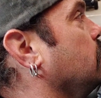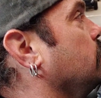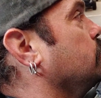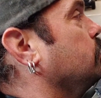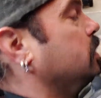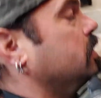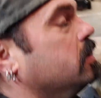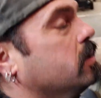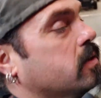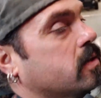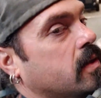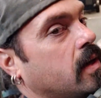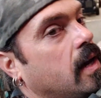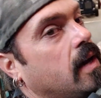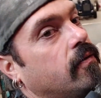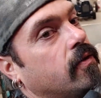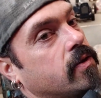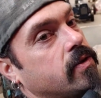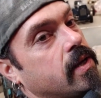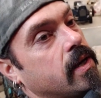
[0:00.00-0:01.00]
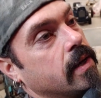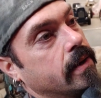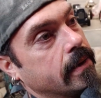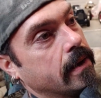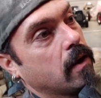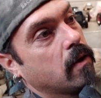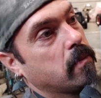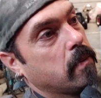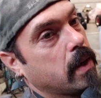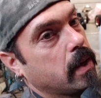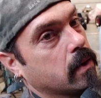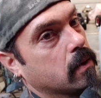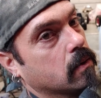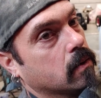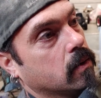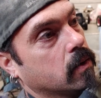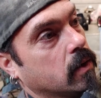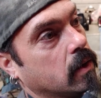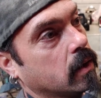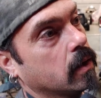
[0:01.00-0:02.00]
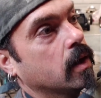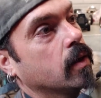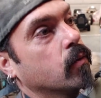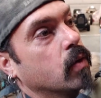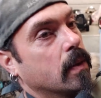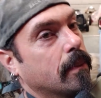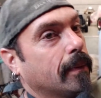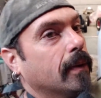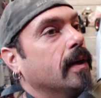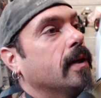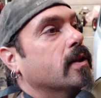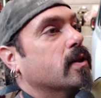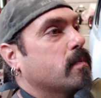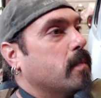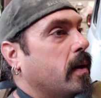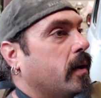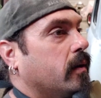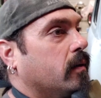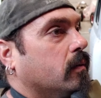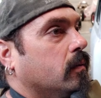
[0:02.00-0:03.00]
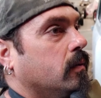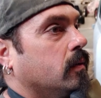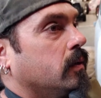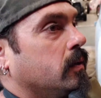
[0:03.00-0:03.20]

because I have to take out metal and replace metal.